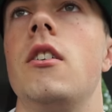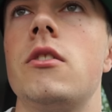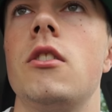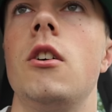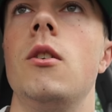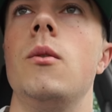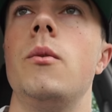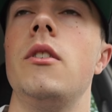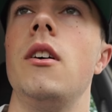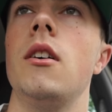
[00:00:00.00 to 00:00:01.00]
So
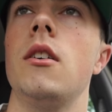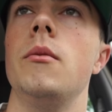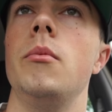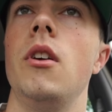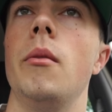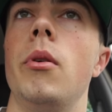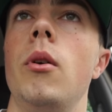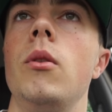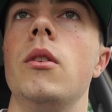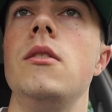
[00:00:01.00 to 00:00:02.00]
we're not gonna be in
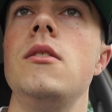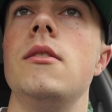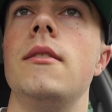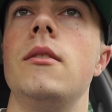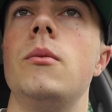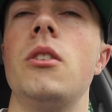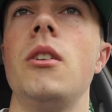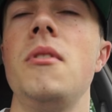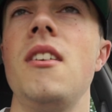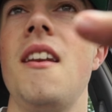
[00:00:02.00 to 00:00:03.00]
Poland. We're
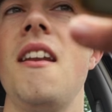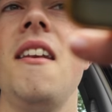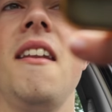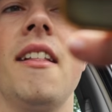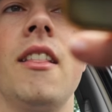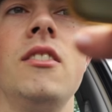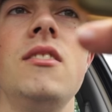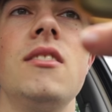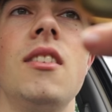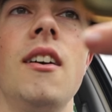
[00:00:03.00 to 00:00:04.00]
gonna be in the
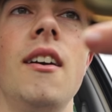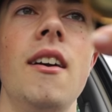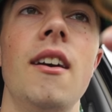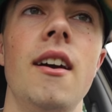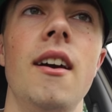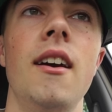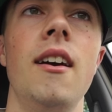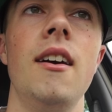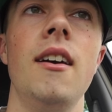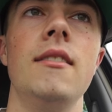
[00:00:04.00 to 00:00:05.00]
Netherlands.
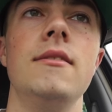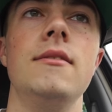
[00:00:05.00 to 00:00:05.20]
Okay.